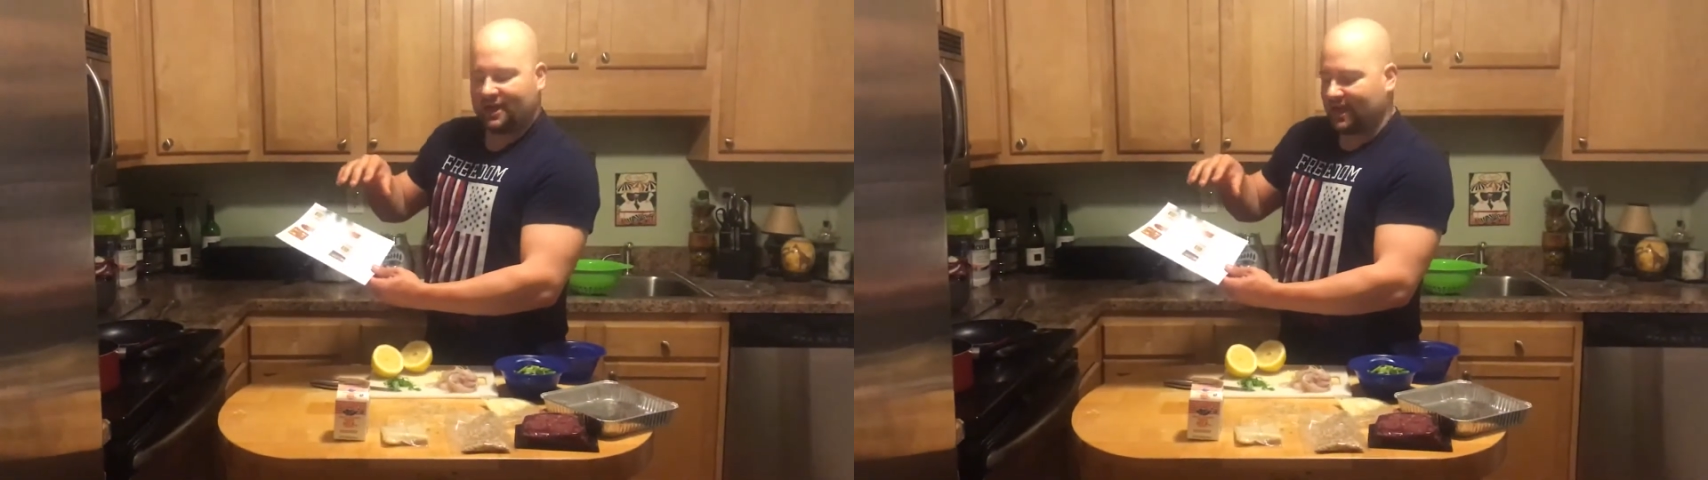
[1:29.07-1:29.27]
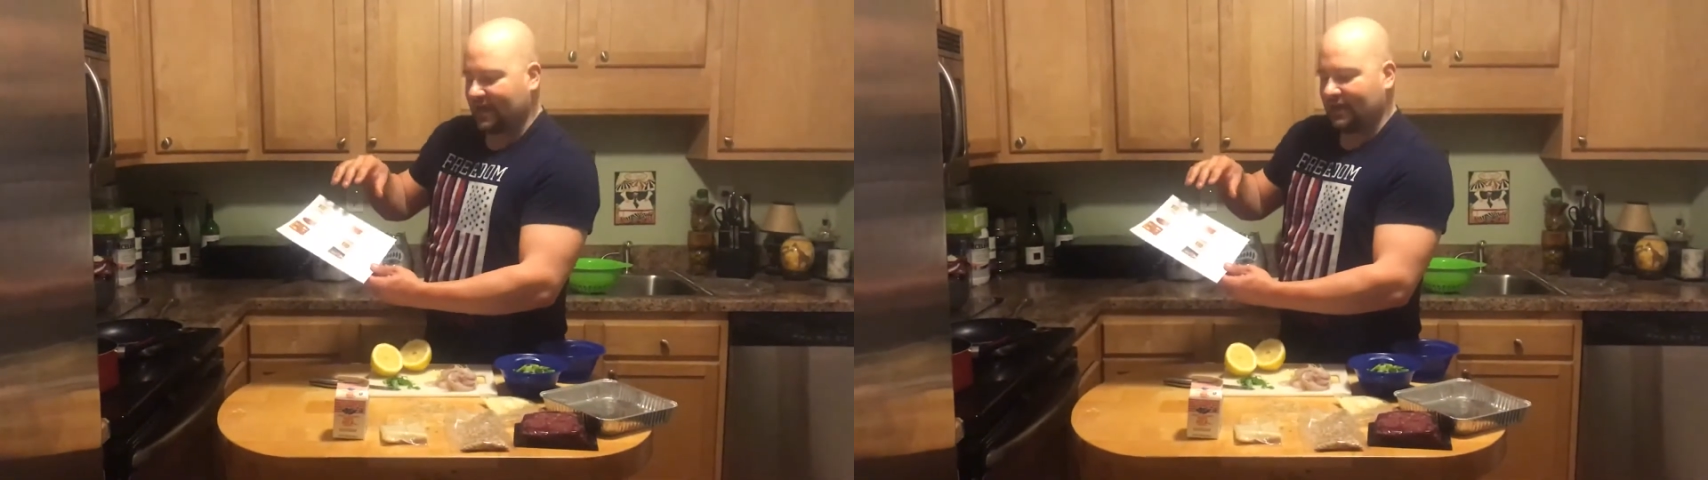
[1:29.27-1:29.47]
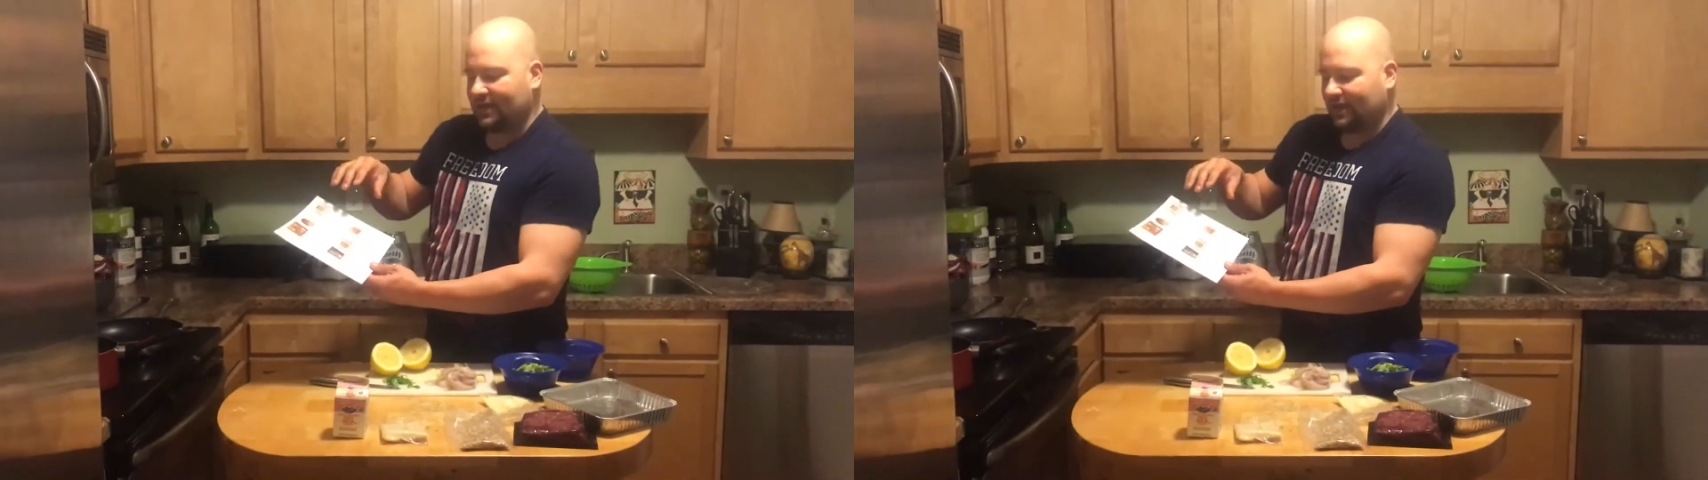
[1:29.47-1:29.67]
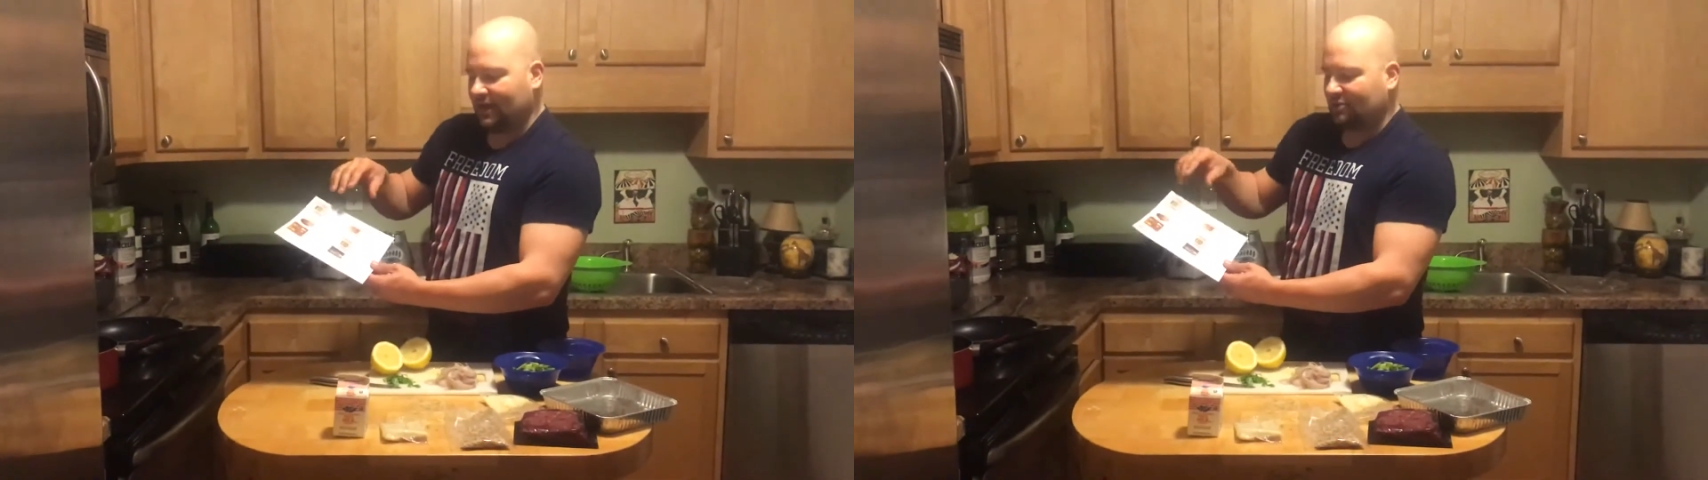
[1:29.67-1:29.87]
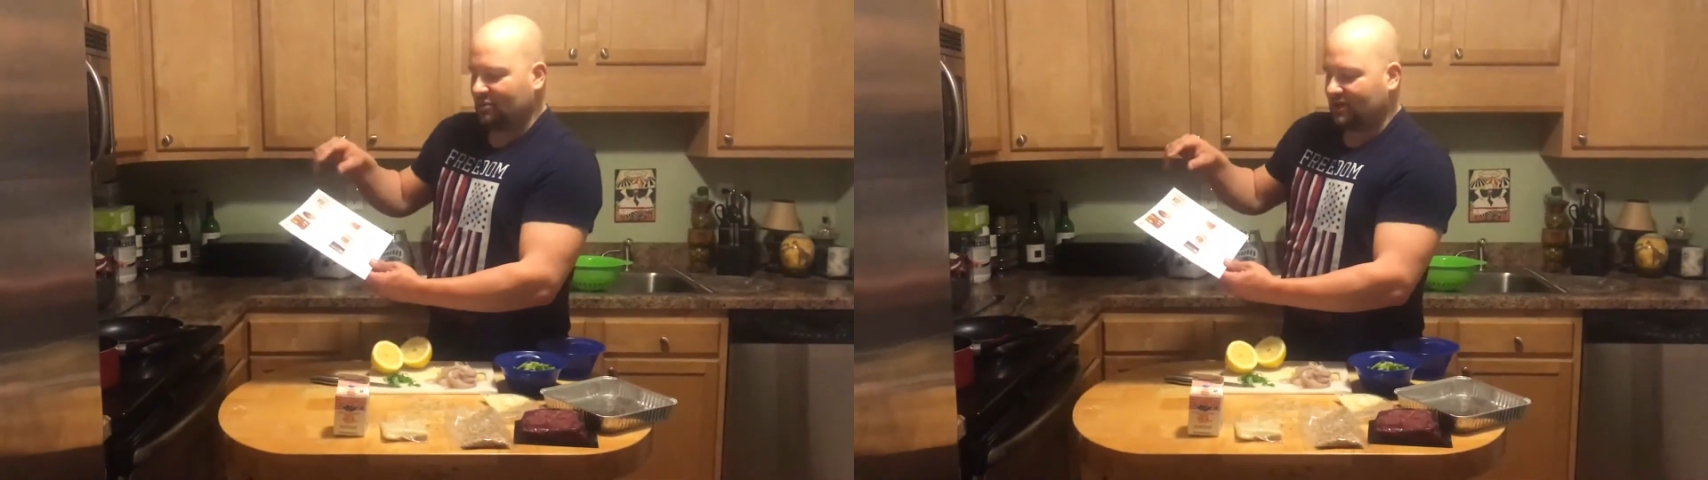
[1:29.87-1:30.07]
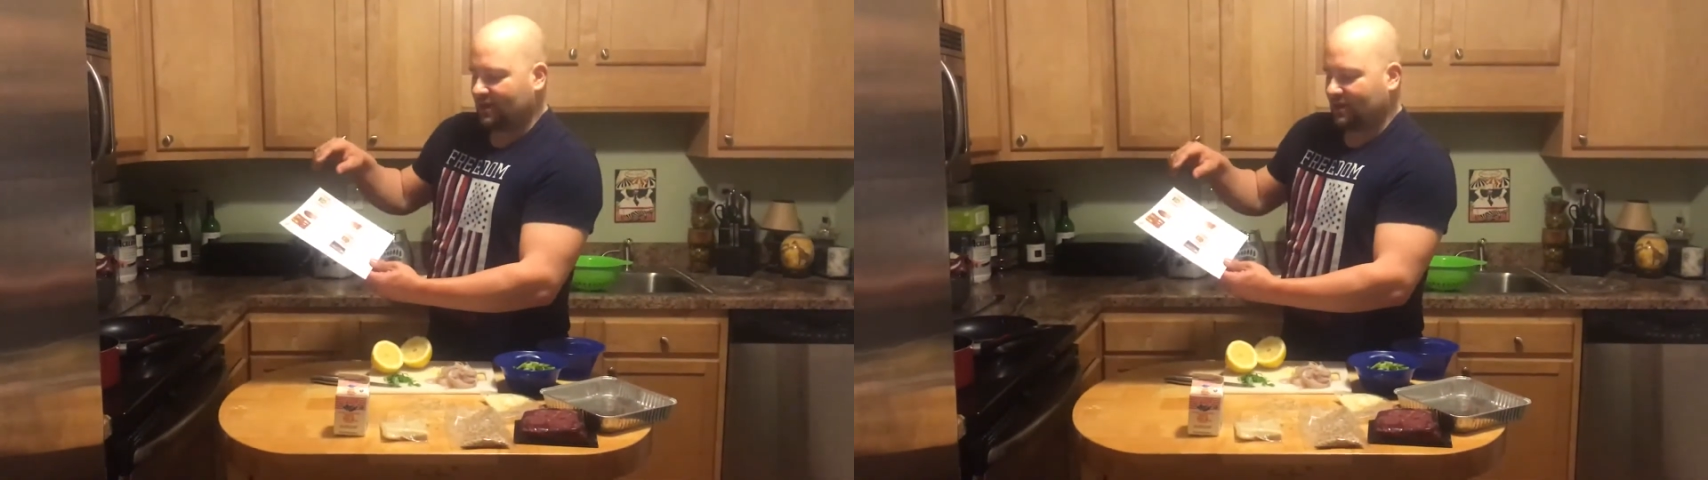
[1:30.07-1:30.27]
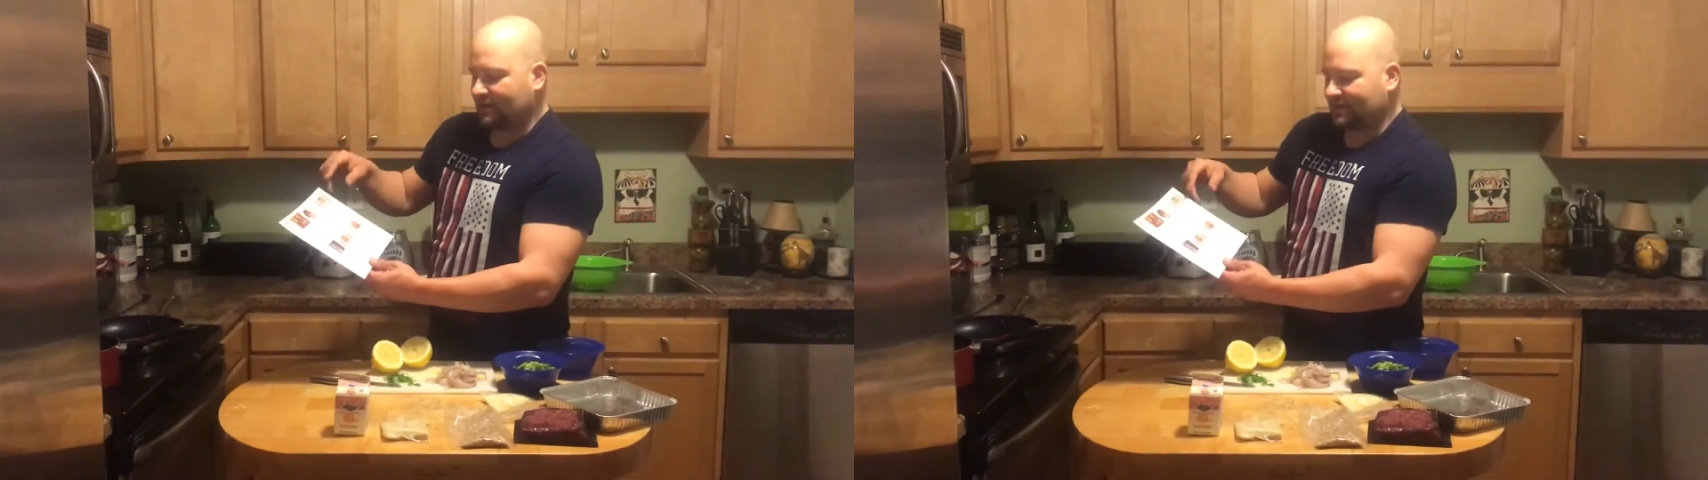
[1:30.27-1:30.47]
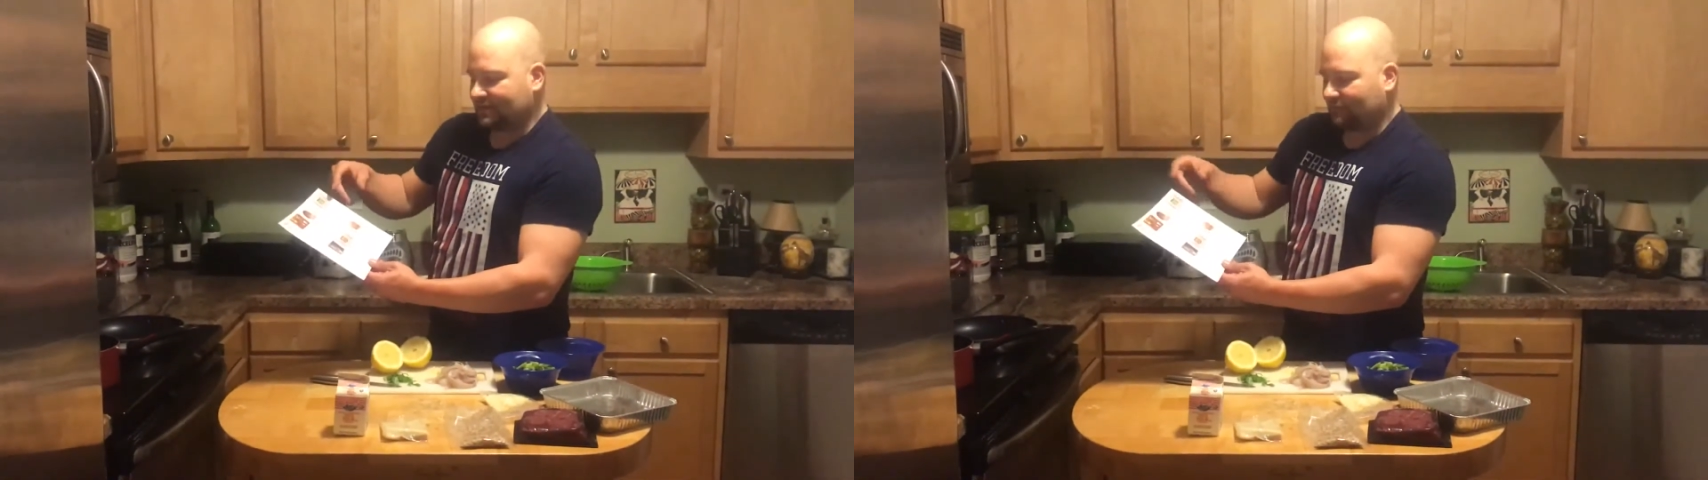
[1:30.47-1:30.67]
ahead
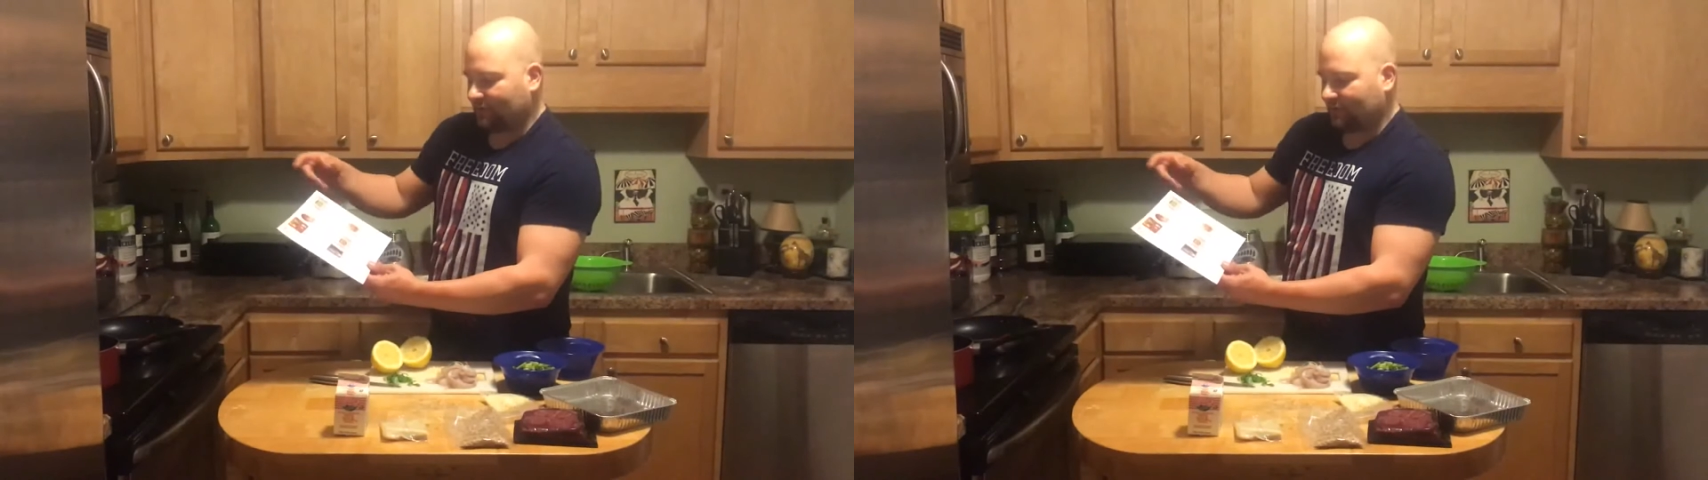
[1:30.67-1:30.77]
because,